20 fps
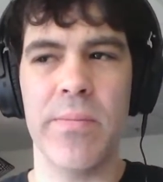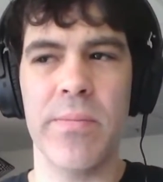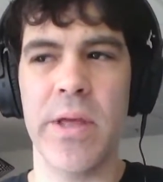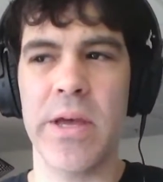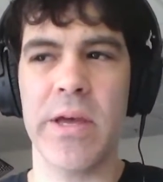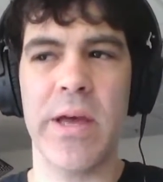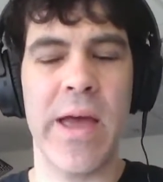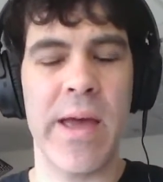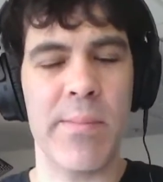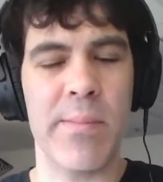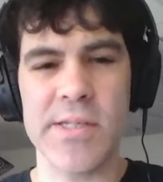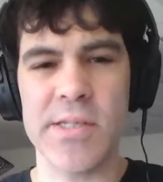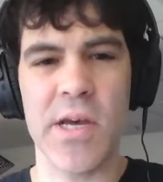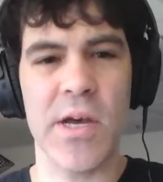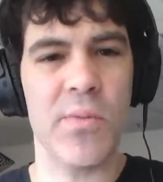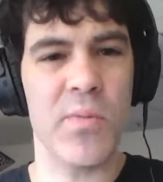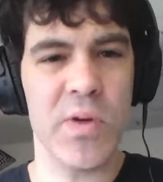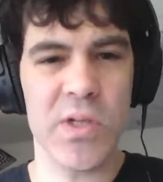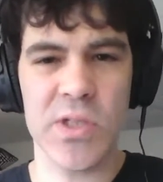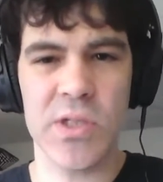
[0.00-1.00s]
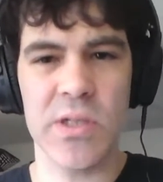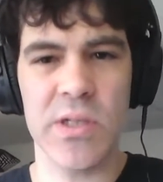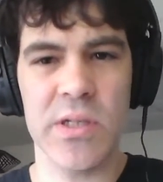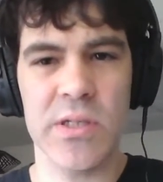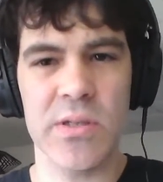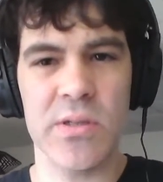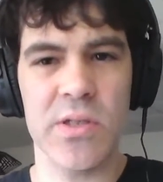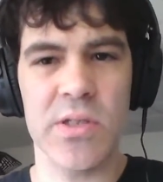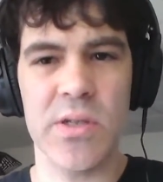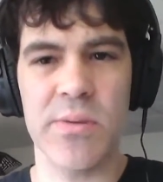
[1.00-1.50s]
like an Amazon wish
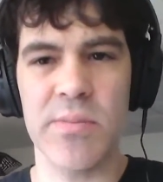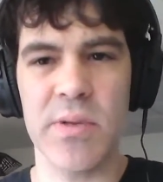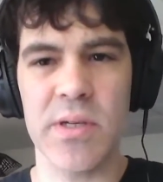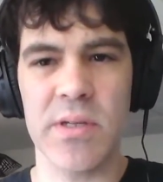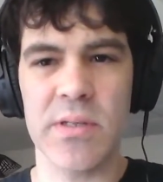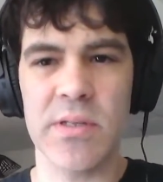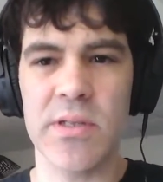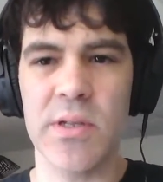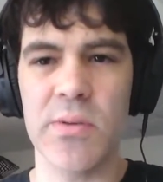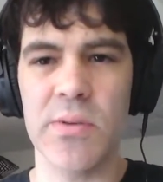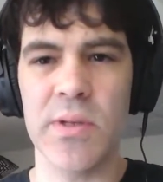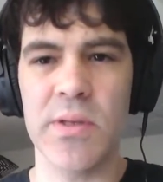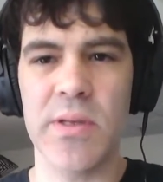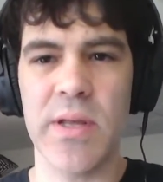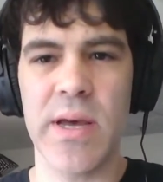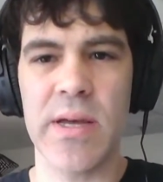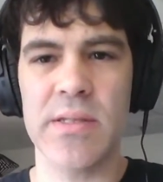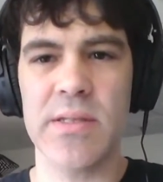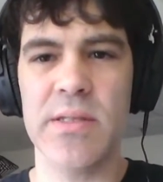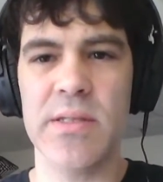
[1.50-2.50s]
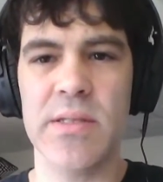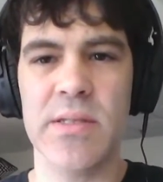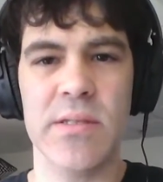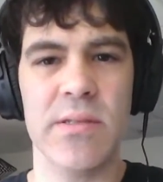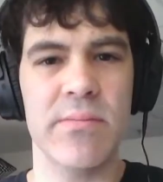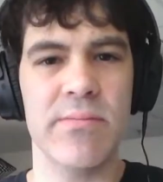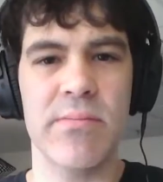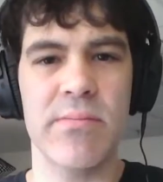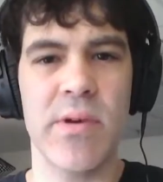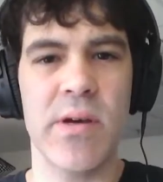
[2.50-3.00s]
list or something so that's
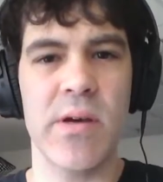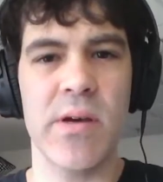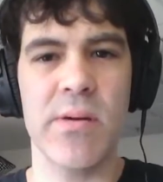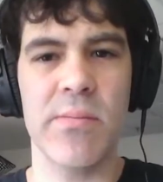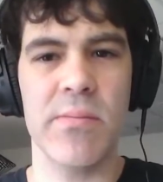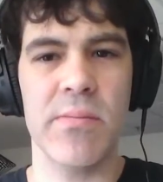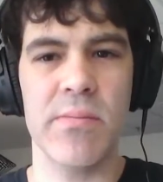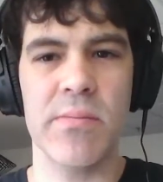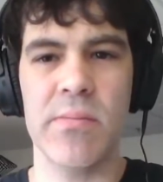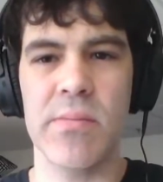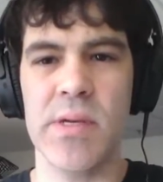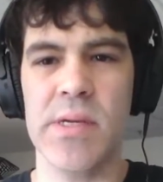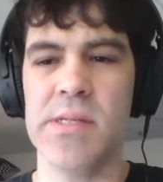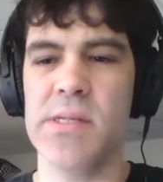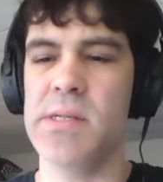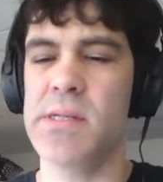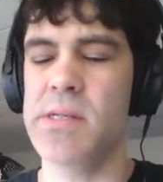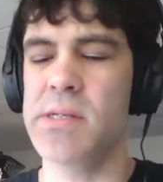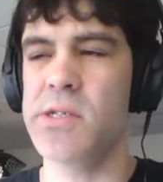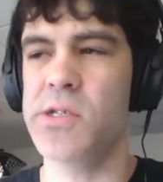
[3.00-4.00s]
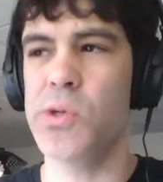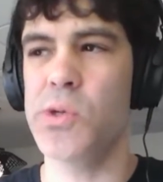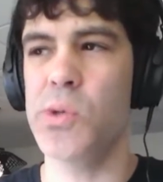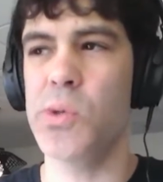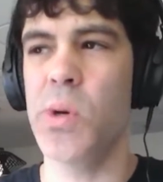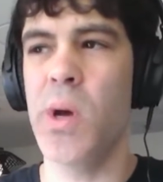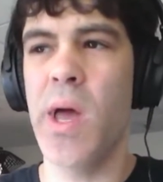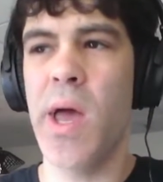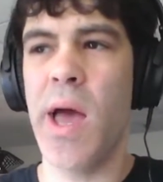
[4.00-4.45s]
easy to do.